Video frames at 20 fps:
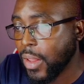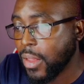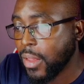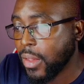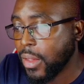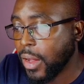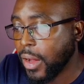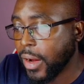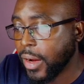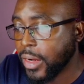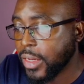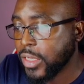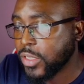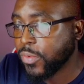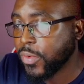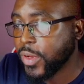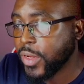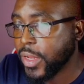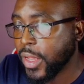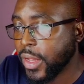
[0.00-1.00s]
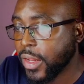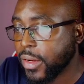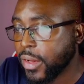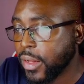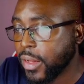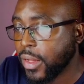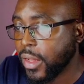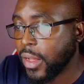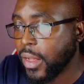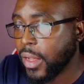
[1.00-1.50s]
All right, let's read that.
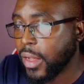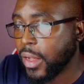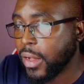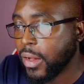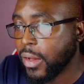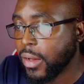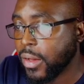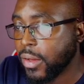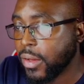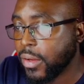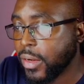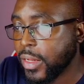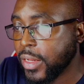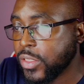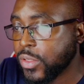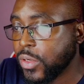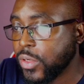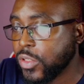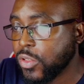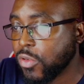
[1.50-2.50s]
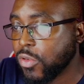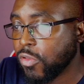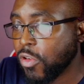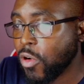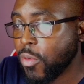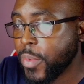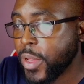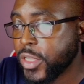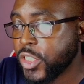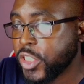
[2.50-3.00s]
Uh, let's go to
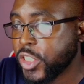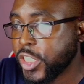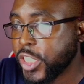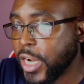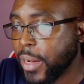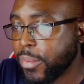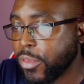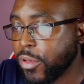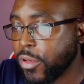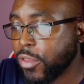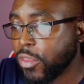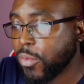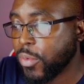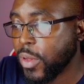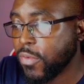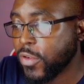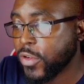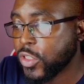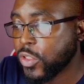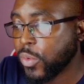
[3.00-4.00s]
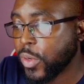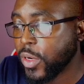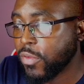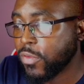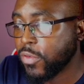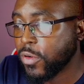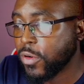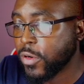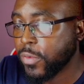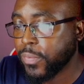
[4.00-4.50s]
Romans chapter 3, verse
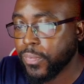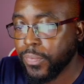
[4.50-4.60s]
24.